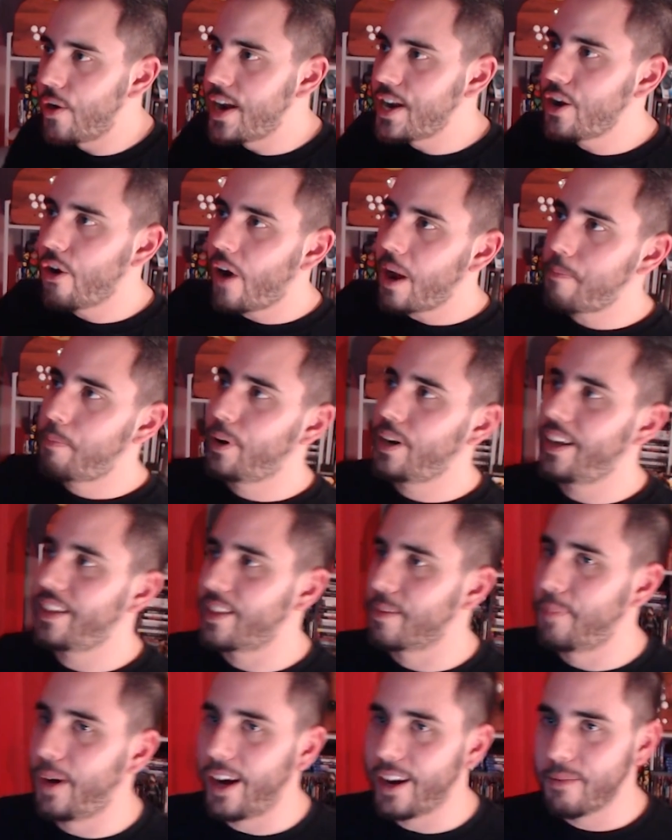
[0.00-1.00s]
I know I put it at
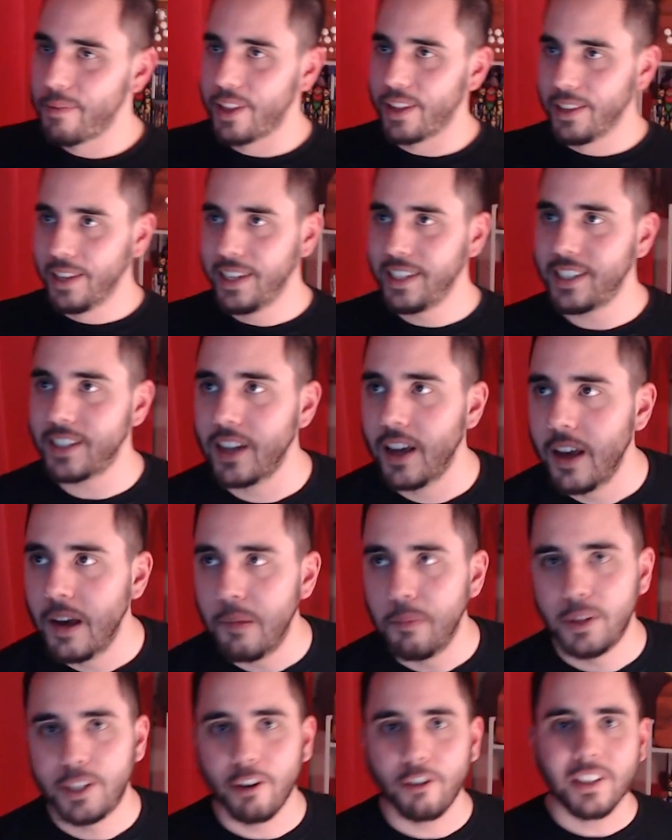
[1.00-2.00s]
the bottom of the list,
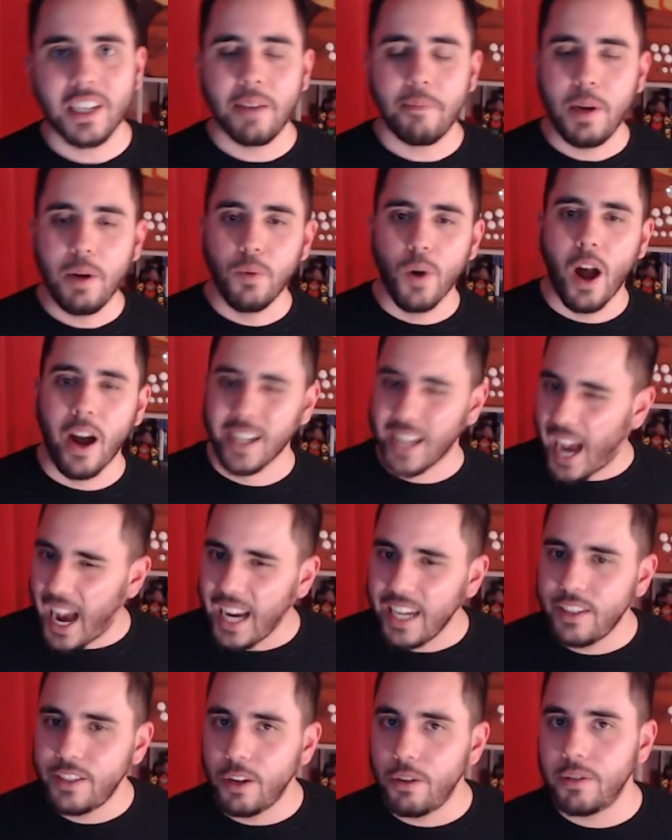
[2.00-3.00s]
but don't get me wrong,
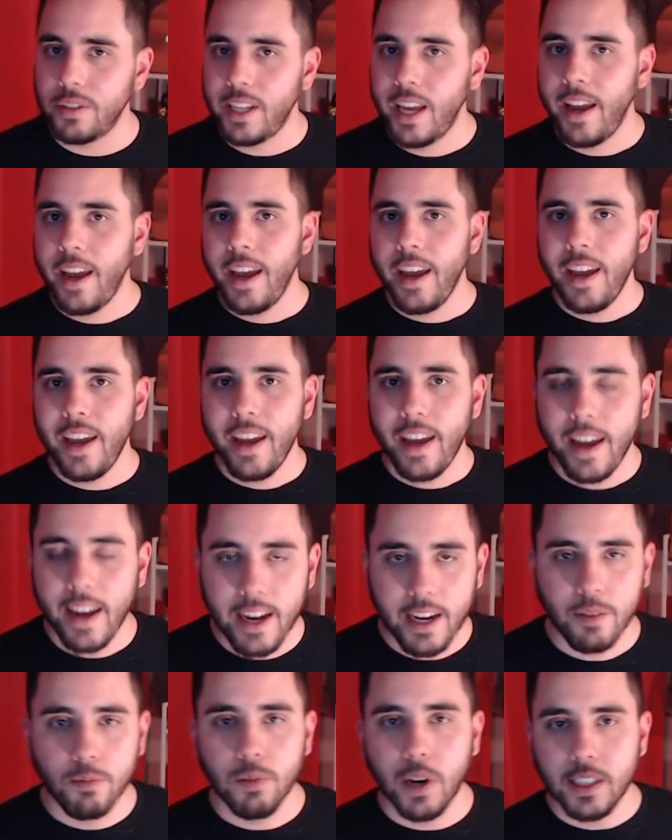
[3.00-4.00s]
I don't
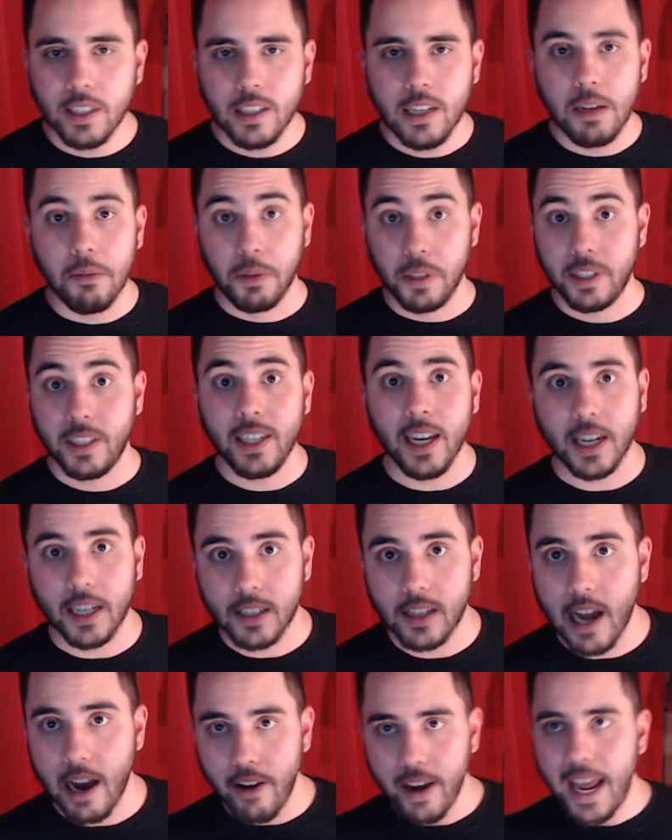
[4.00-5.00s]
hate Resident Evil
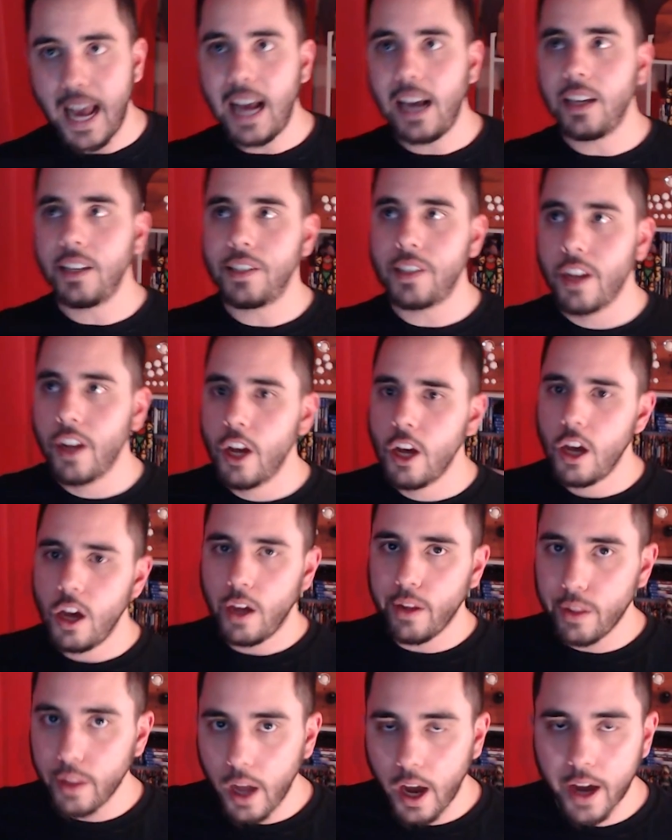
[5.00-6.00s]
6. Now, it has
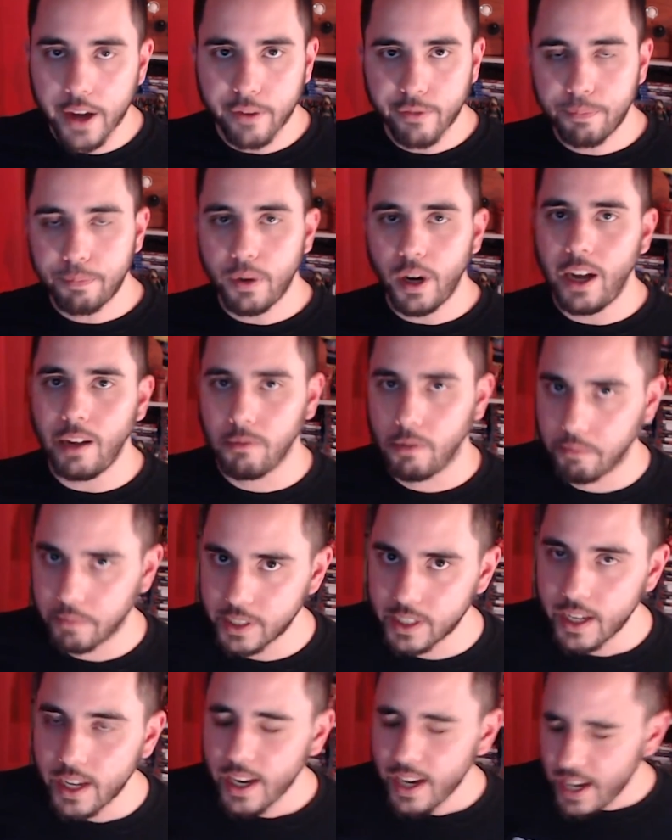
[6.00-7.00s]
a lot of
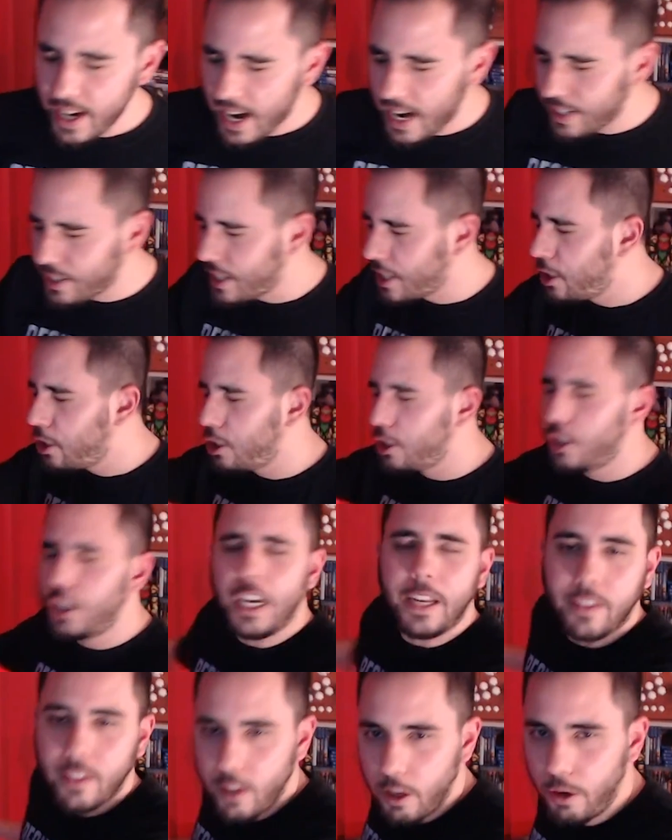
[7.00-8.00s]
problems. It has a
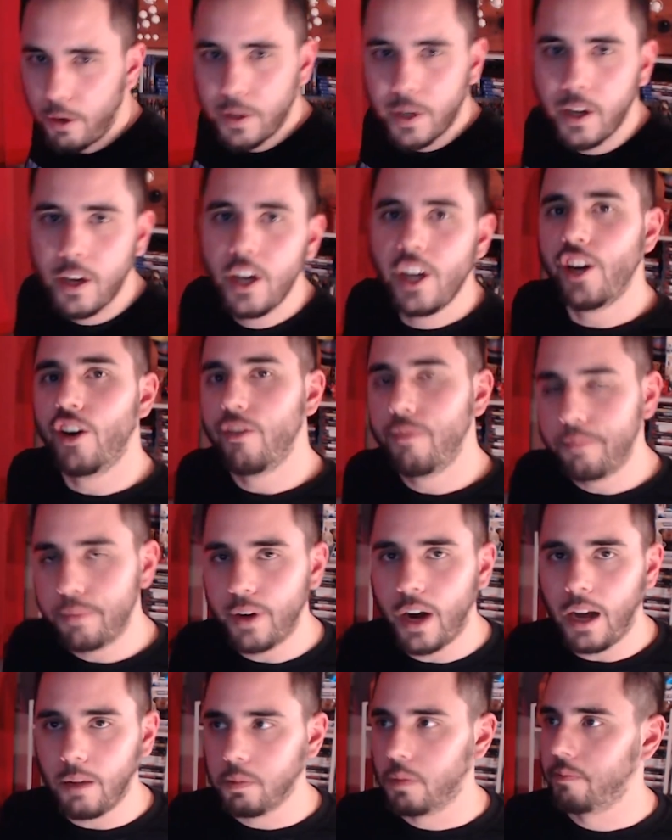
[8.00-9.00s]
shitload of
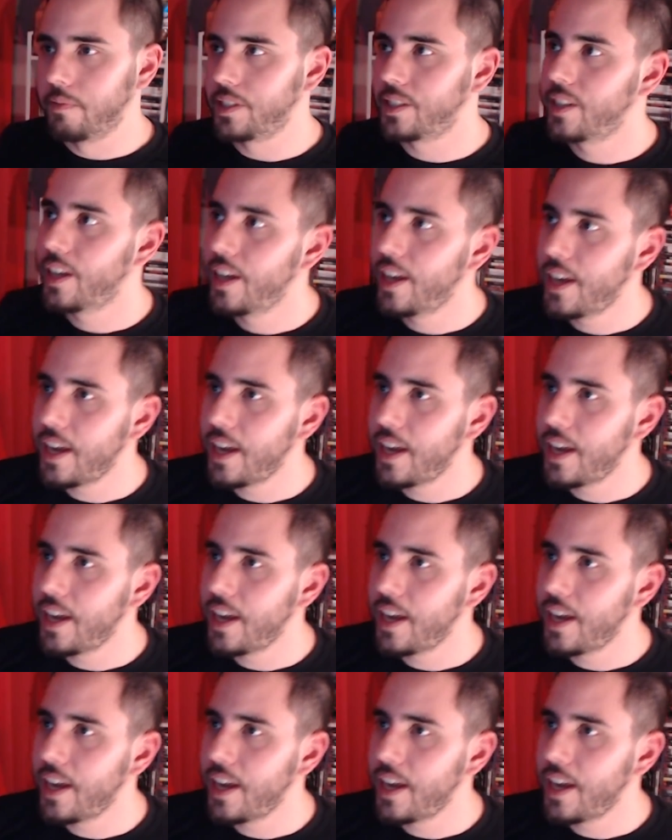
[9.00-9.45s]
problems.